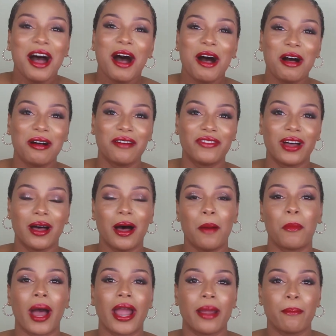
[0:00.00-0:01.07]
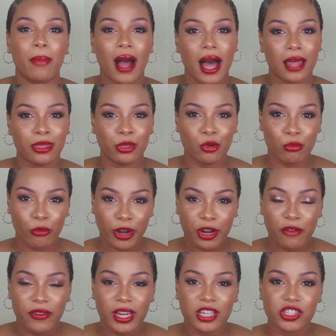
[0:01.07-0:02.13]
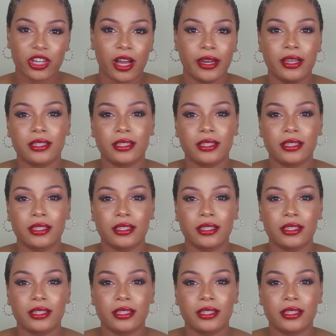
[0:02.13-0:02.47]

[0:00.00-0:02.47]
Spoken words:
of my bathroom renovation.